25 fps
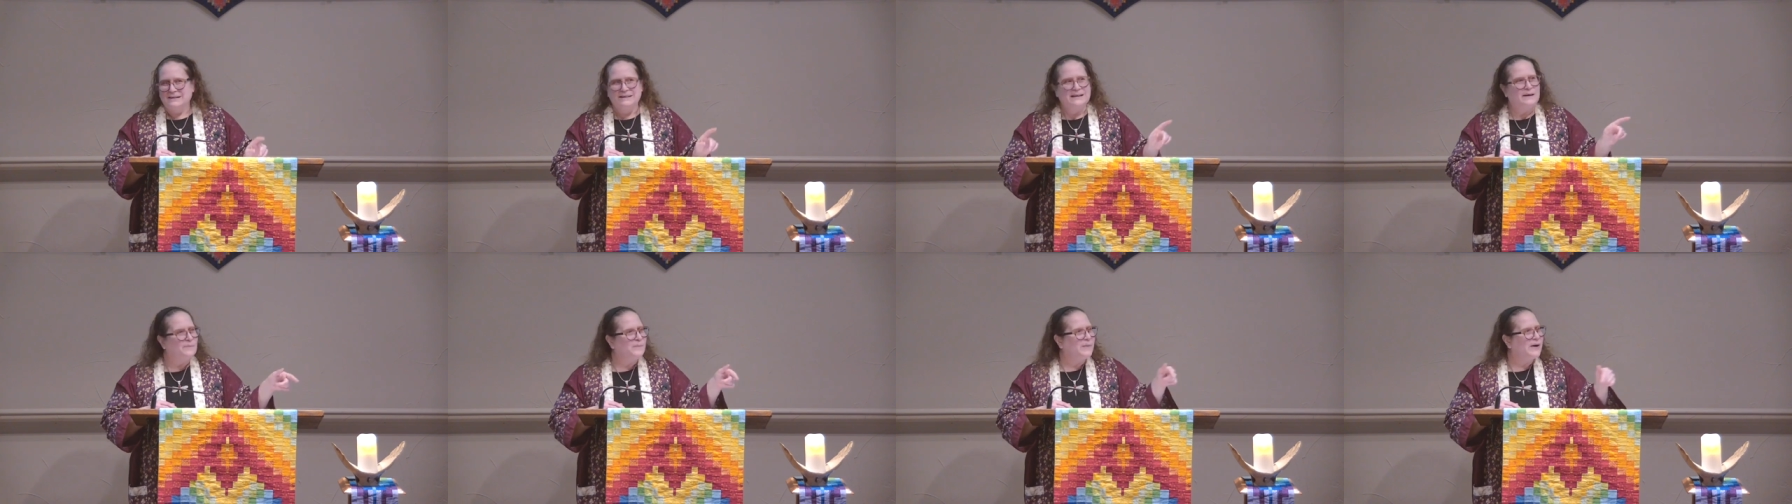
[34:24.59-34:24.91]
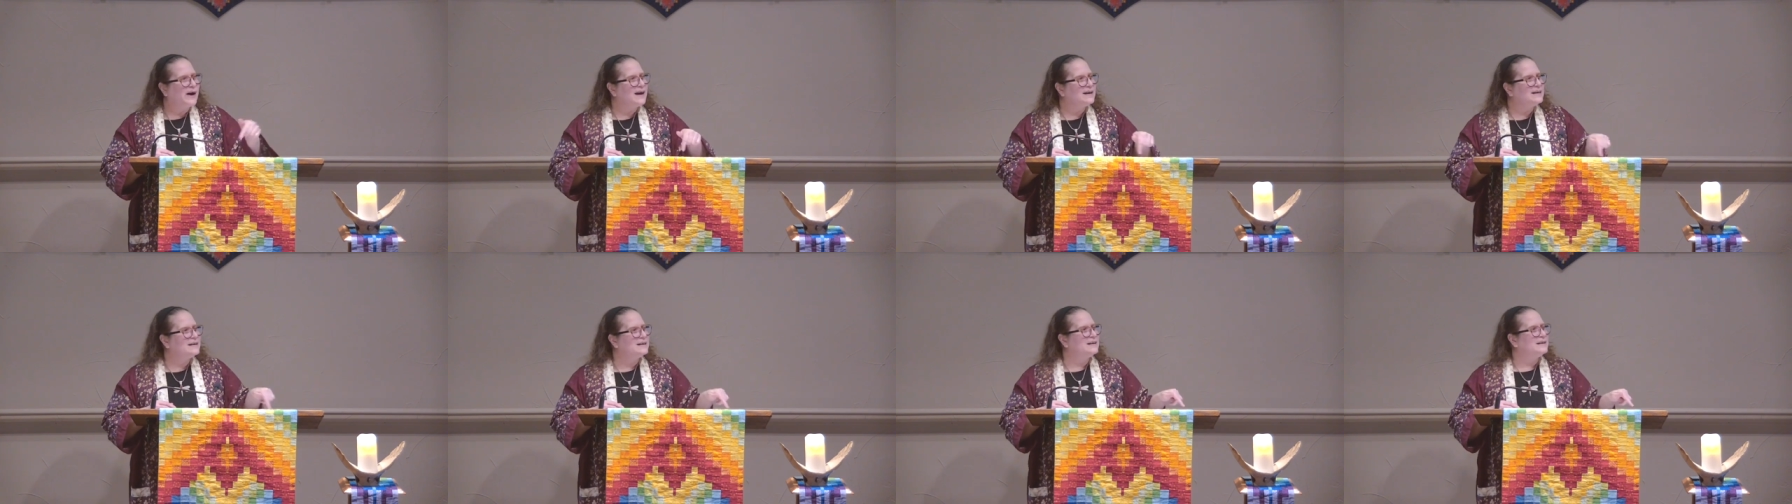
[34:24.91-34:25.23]
That
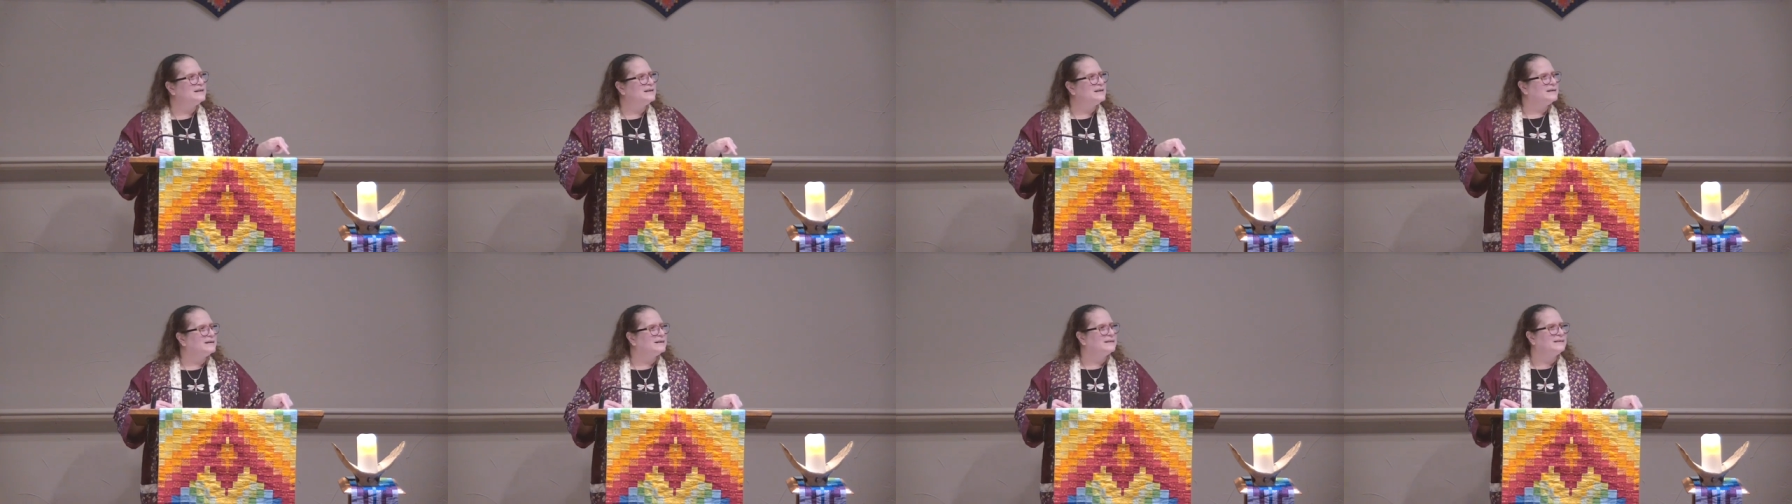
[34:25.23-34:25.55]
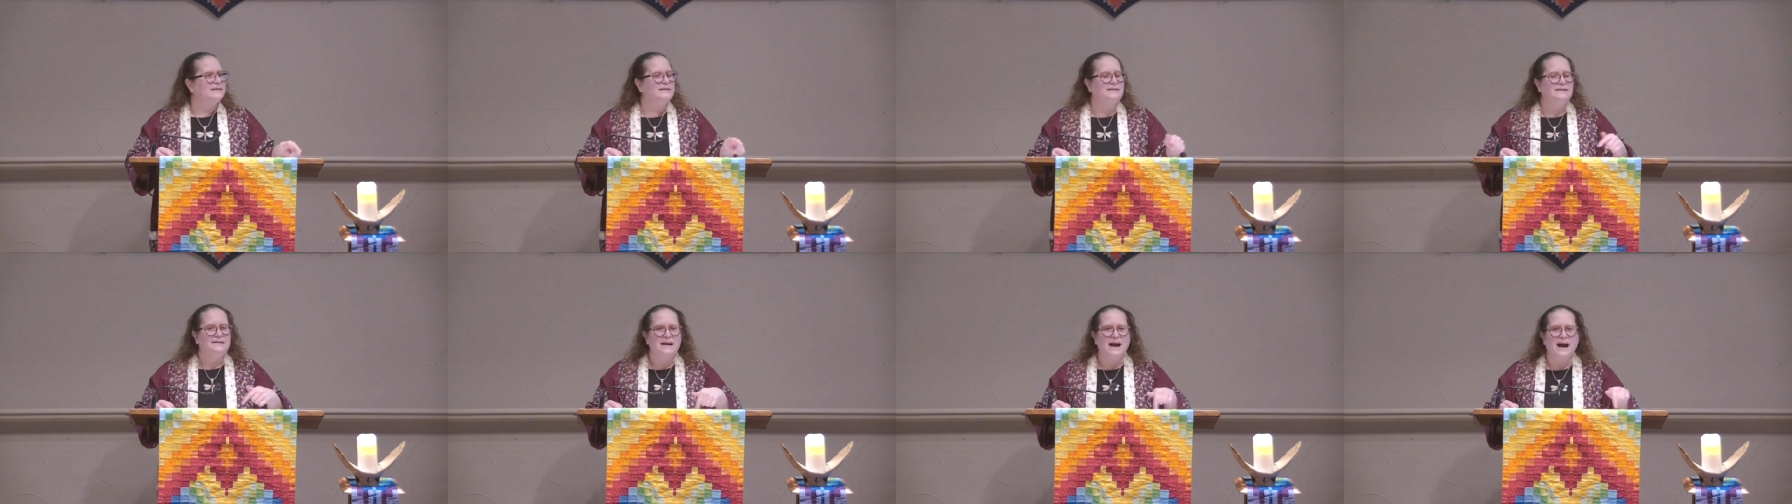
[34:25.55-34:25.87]
body
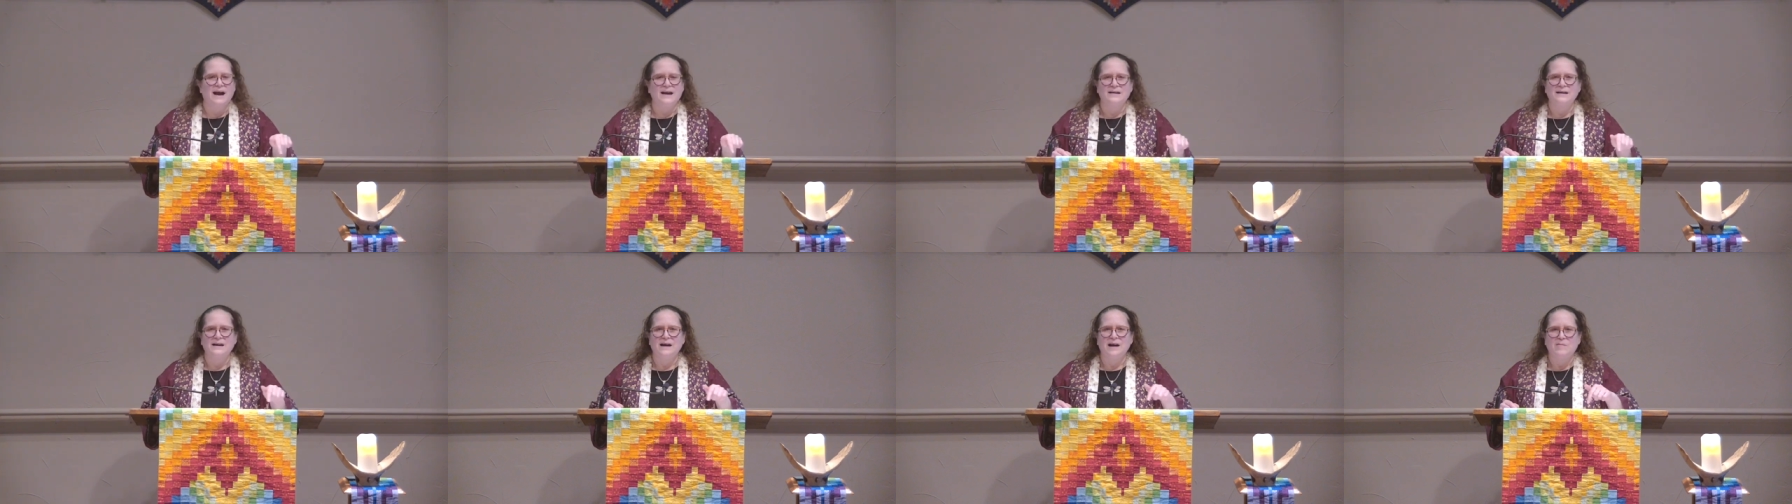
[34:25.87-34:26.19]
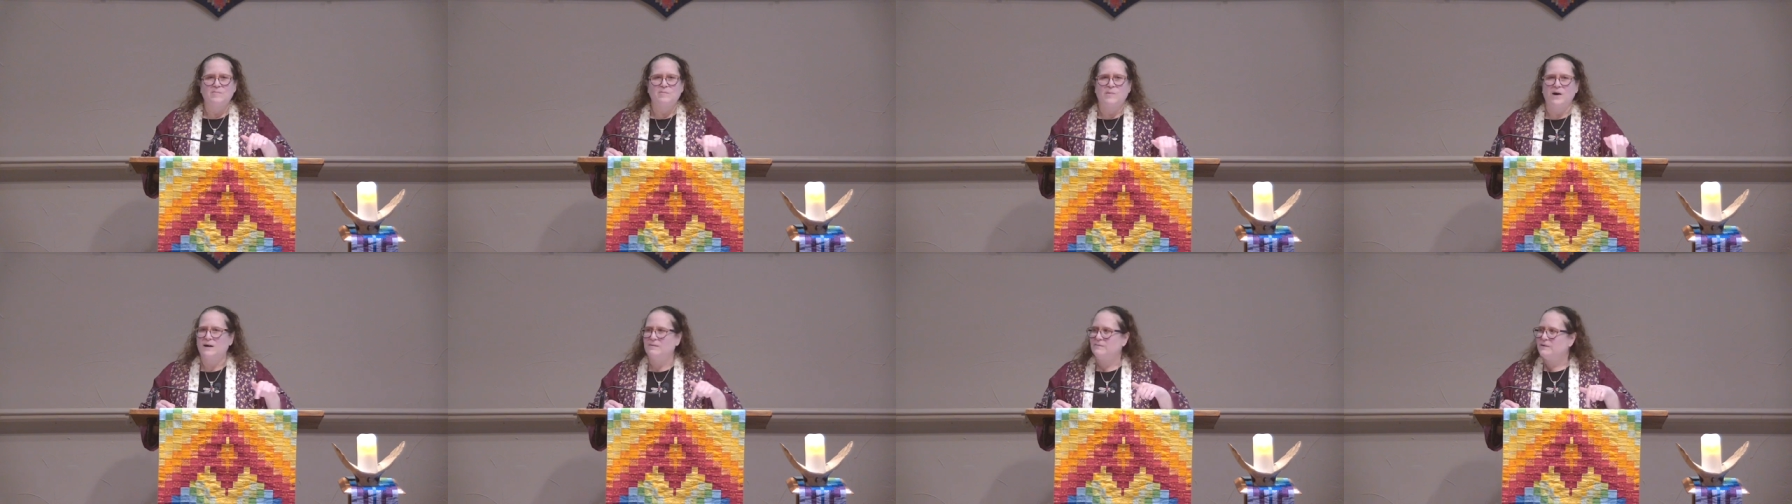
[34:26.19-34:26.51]
is not
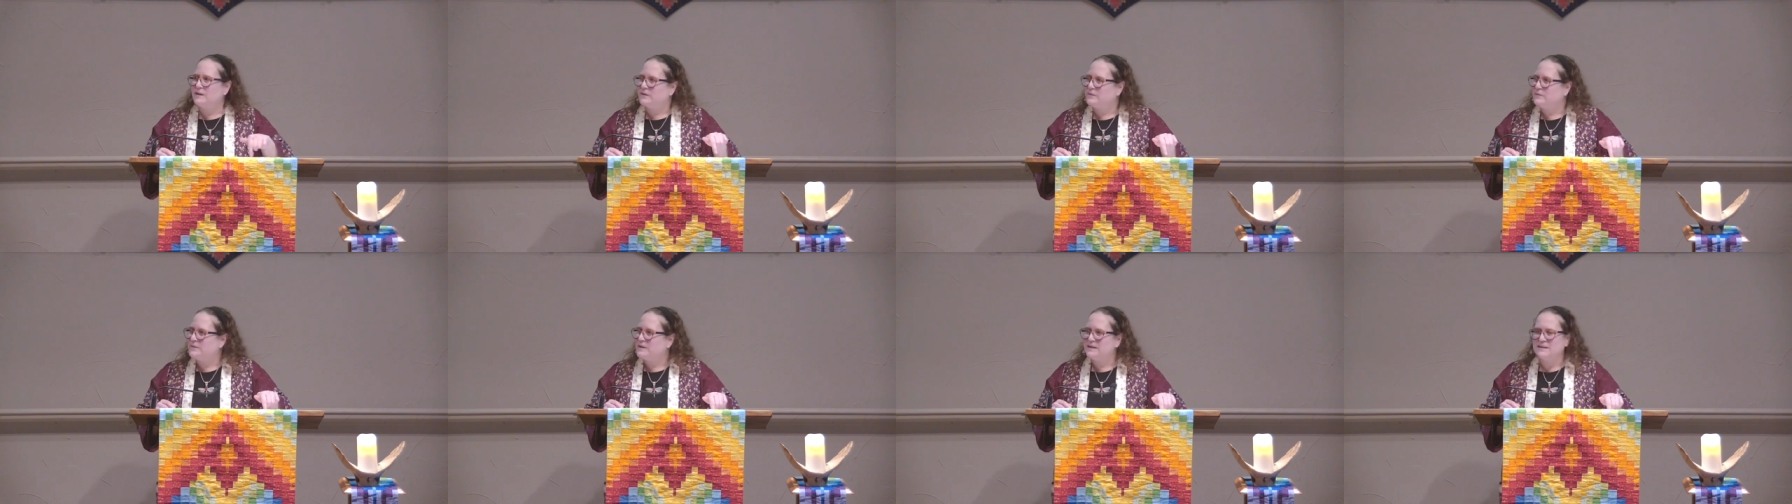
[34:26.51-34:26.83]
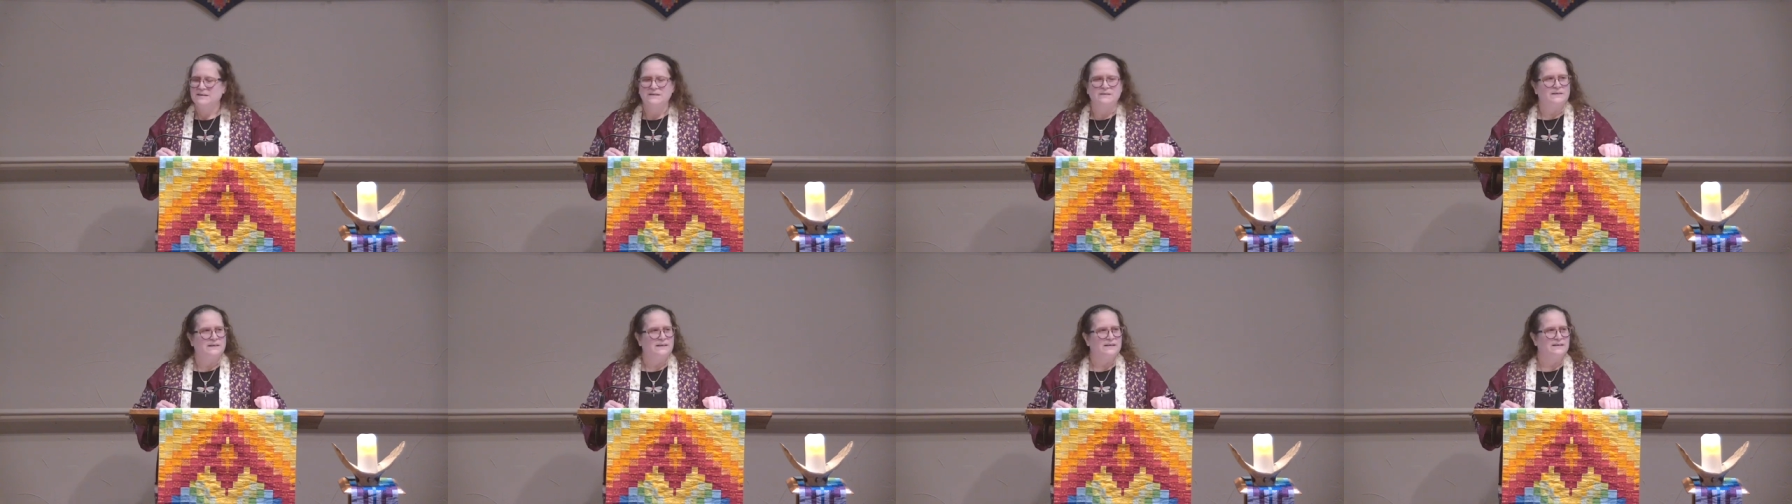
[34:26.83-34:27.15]
a public
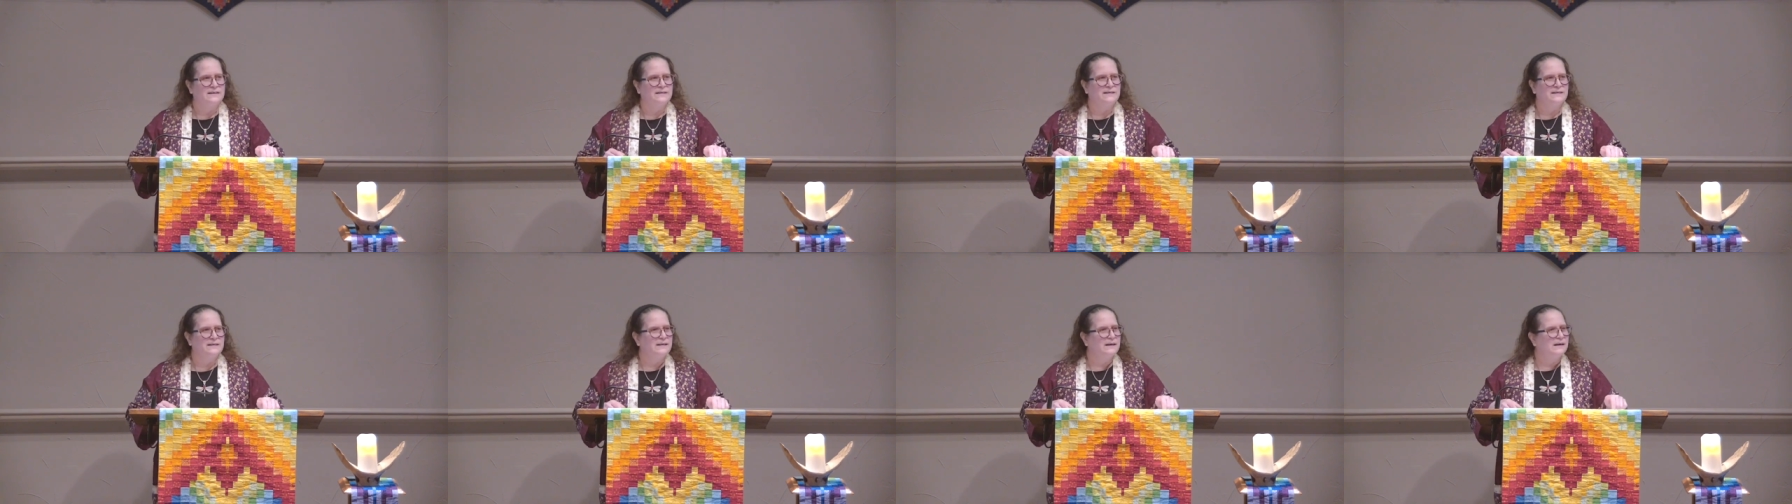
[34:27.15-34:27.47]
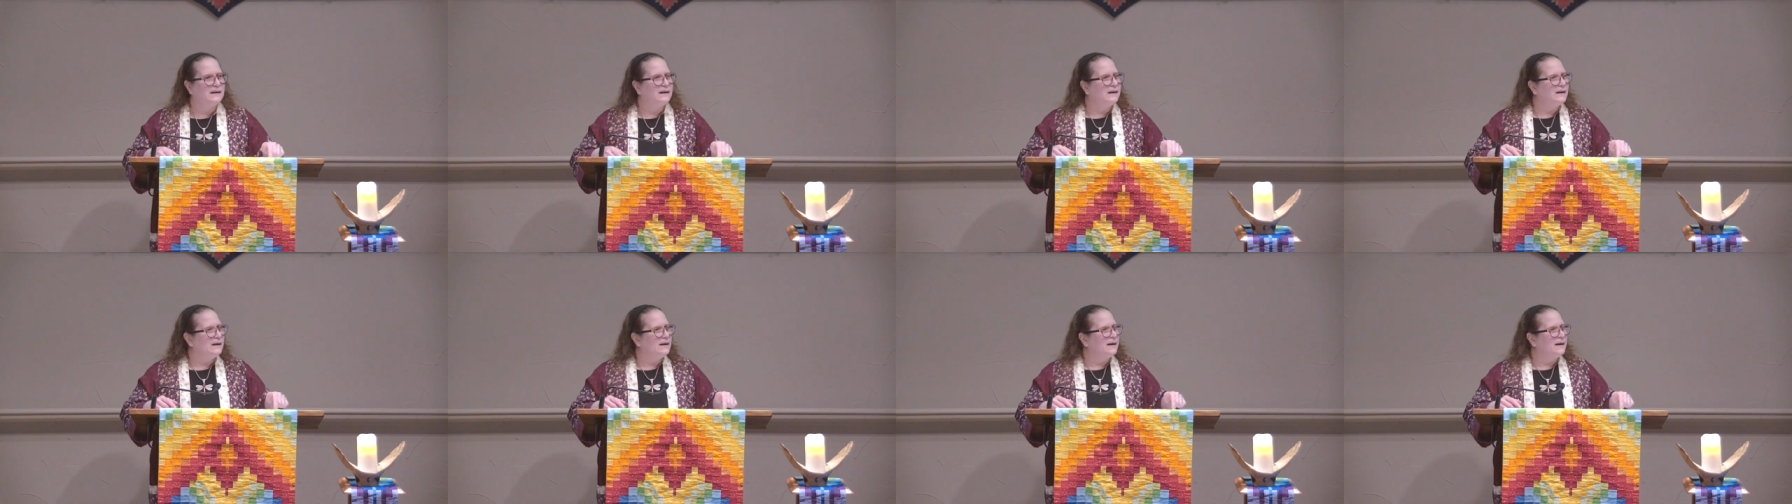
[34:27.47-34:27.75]
resource.